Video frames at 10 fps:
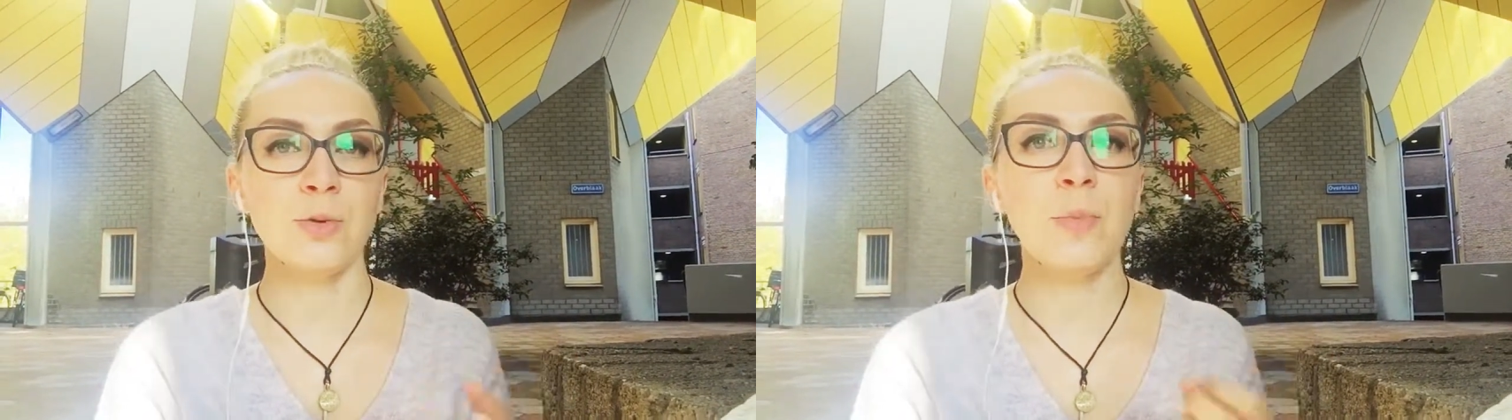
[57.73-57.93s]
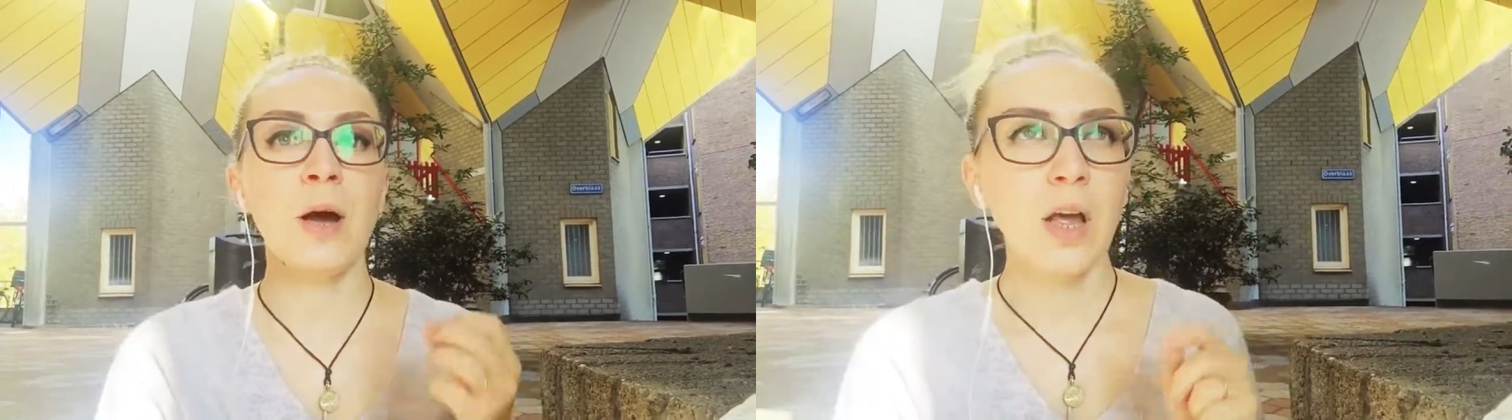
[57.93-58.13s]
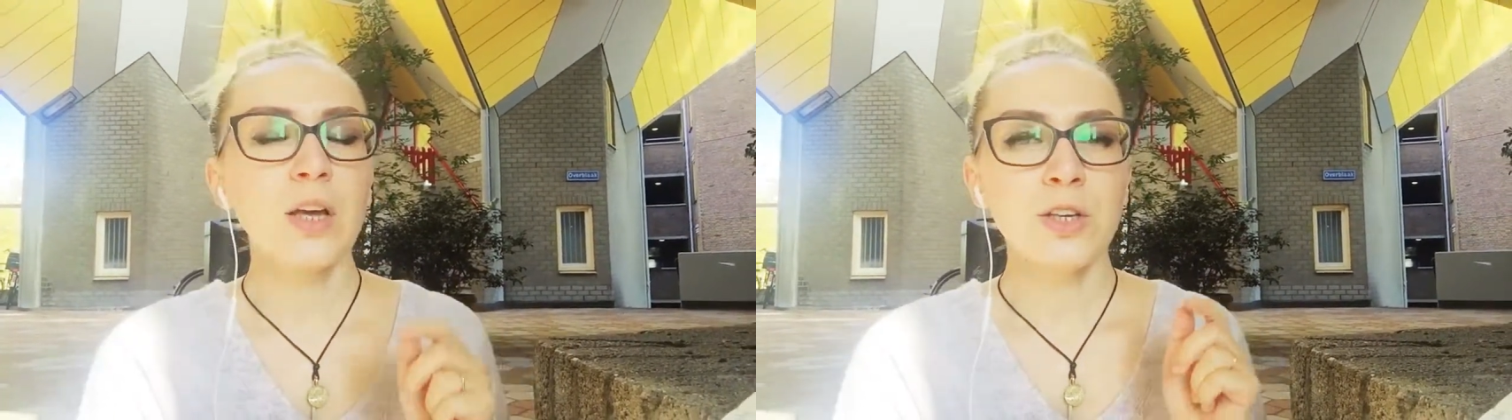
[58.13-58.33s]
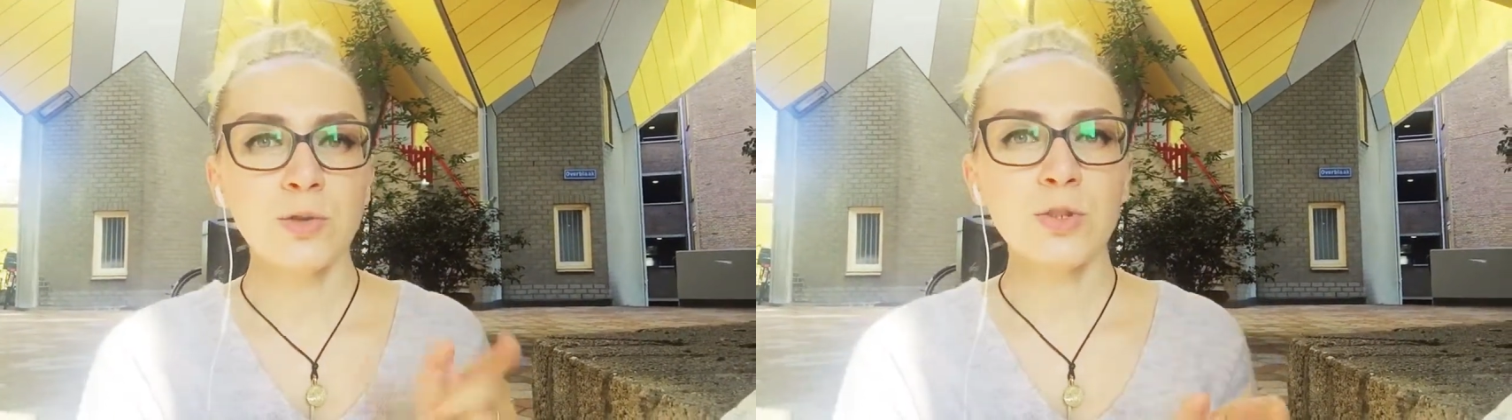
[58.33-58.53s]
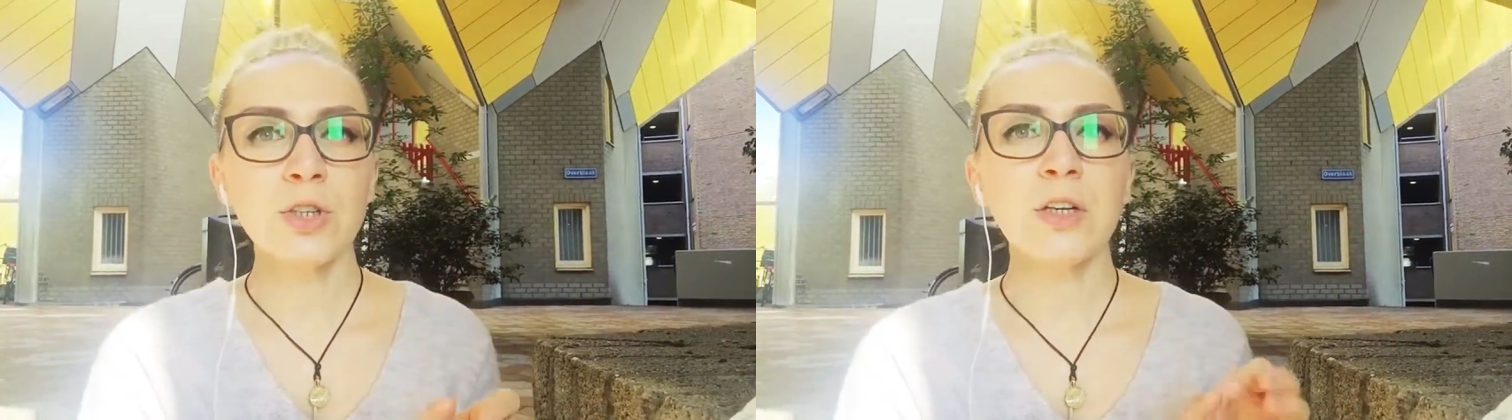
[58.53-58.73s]
But
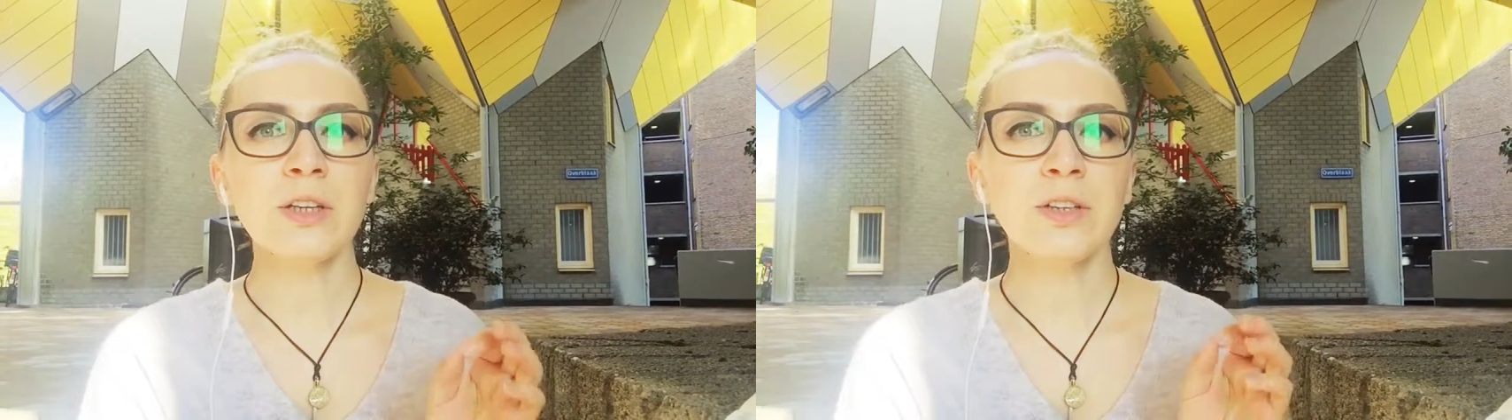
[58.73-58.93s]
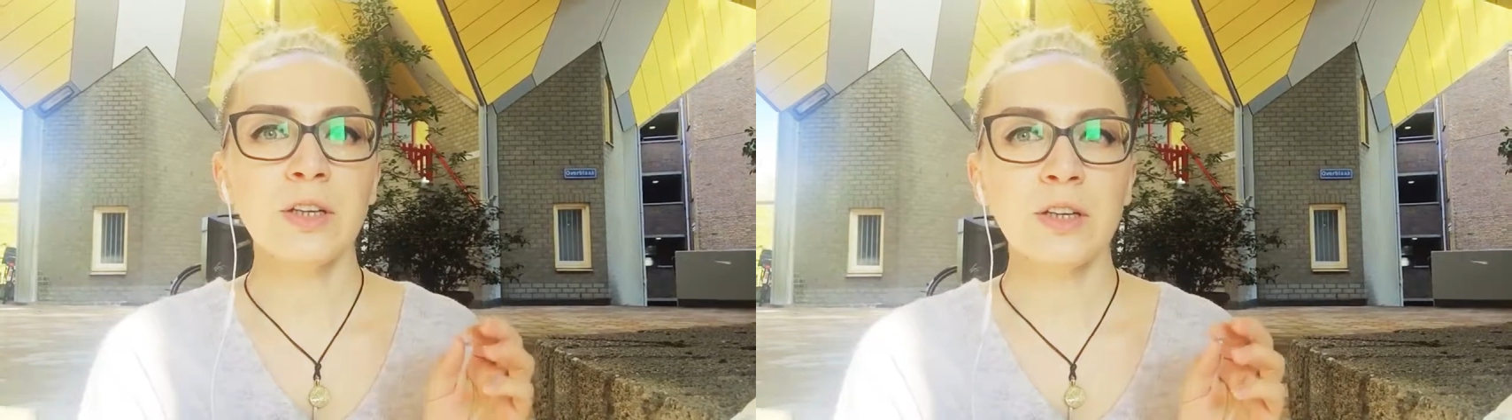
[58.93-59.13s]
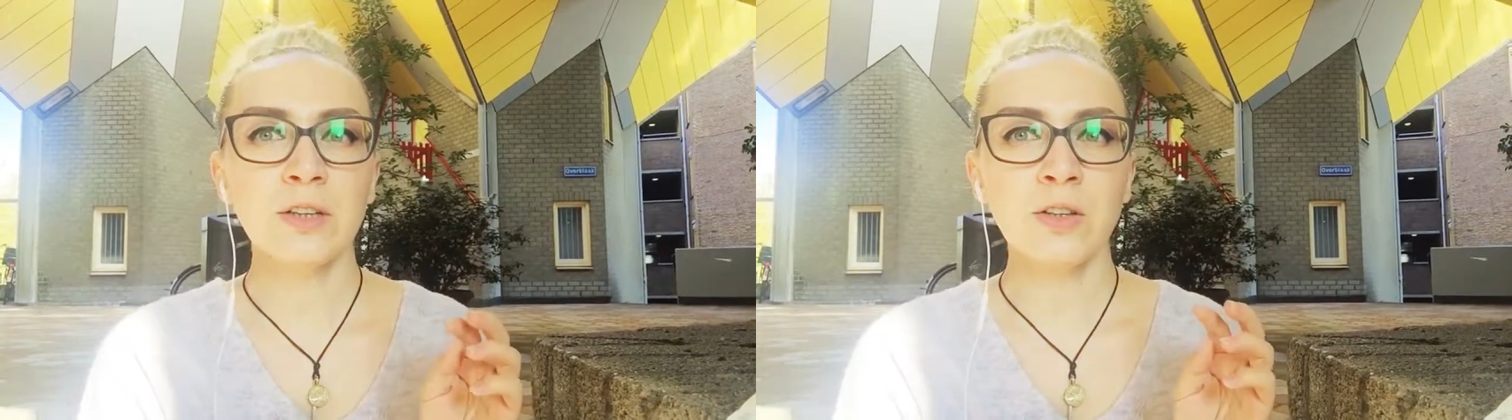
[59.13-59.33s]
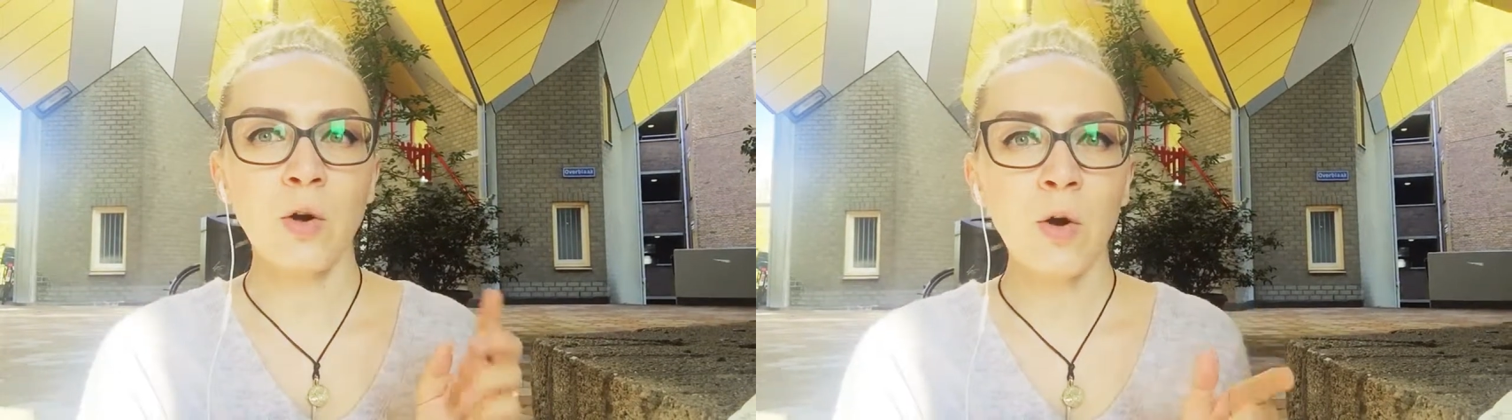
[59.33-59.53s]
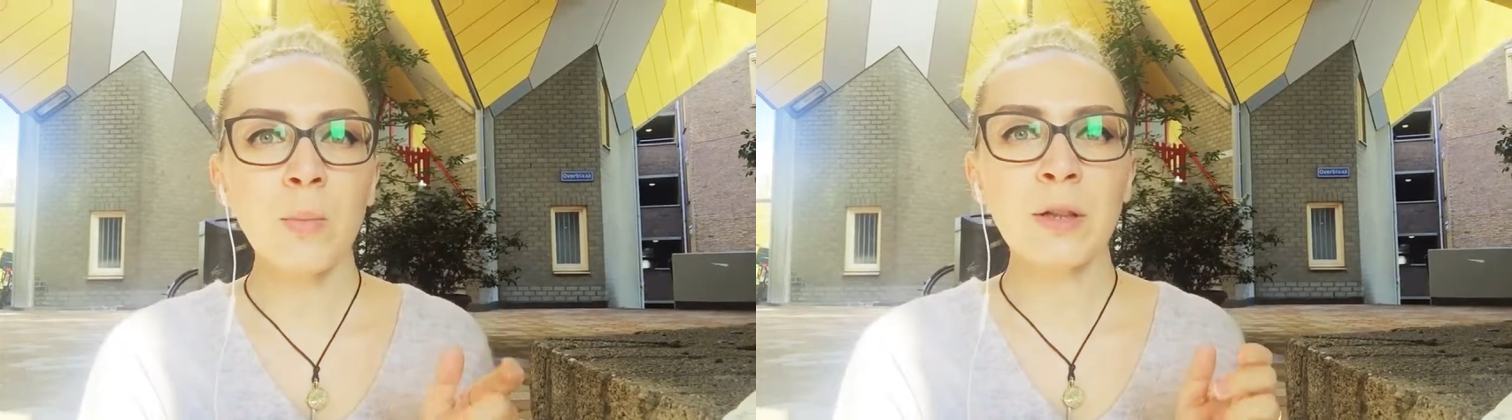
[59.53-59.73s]
usually the
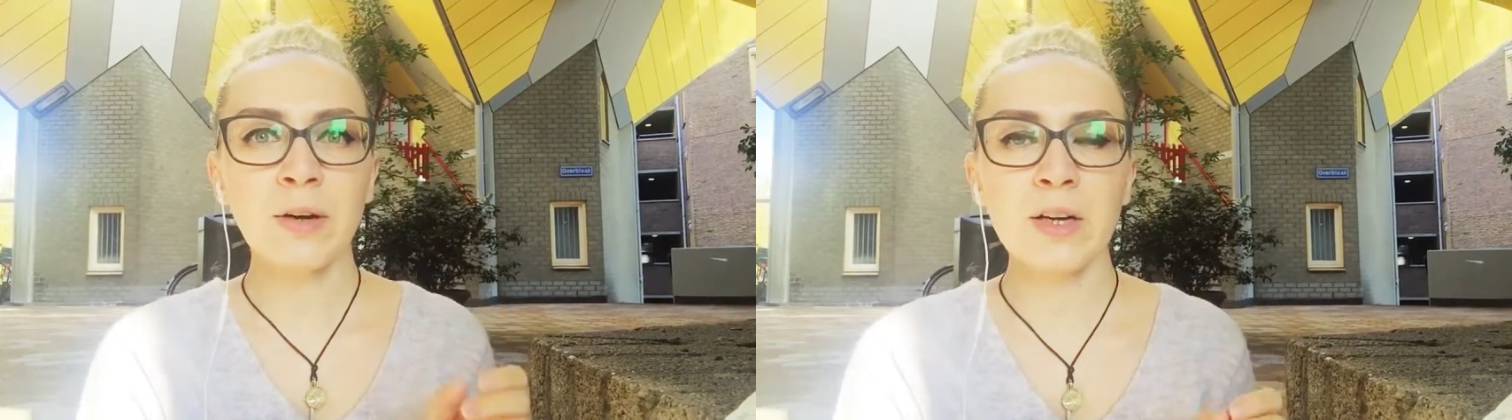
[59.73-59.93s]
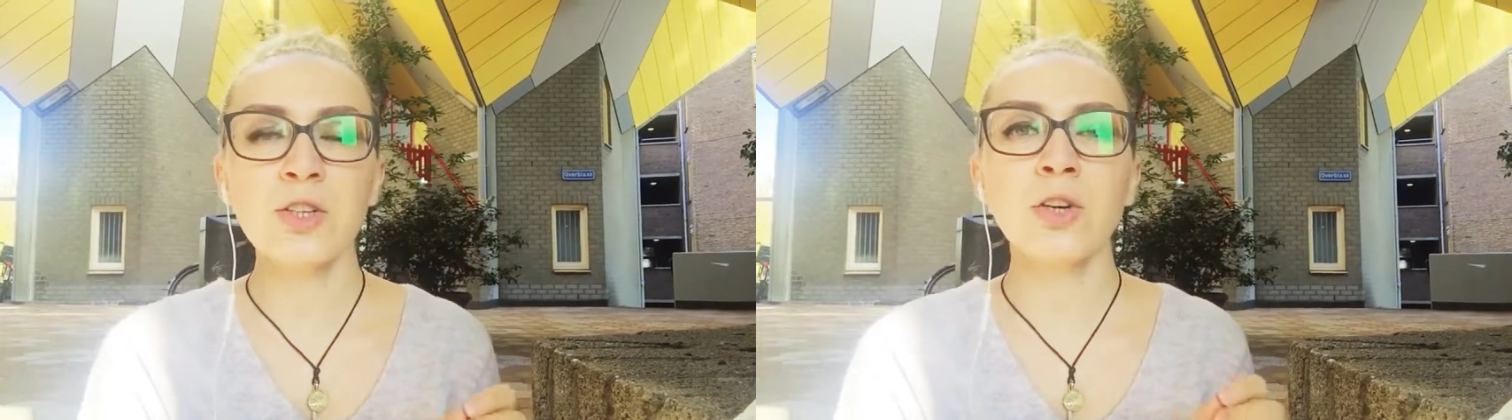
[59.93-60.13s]
normal range